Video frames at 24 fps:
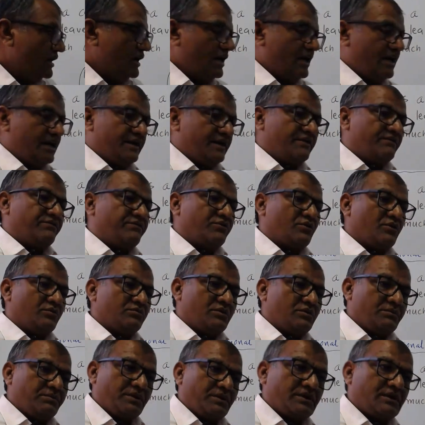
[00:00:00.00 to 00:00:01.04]
and from
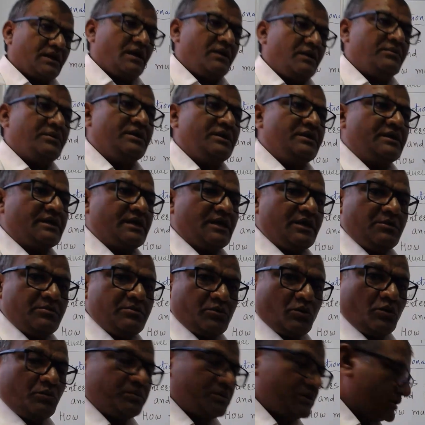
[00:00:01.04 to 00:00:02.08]
the fundamental
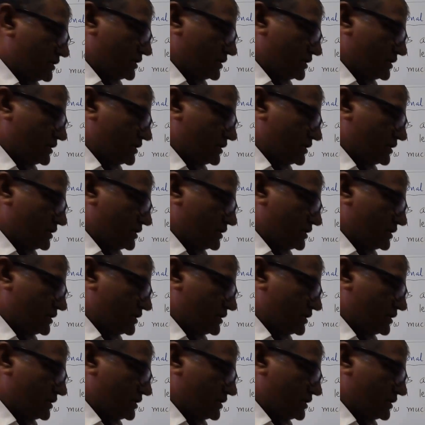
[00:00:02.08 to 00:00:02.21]
property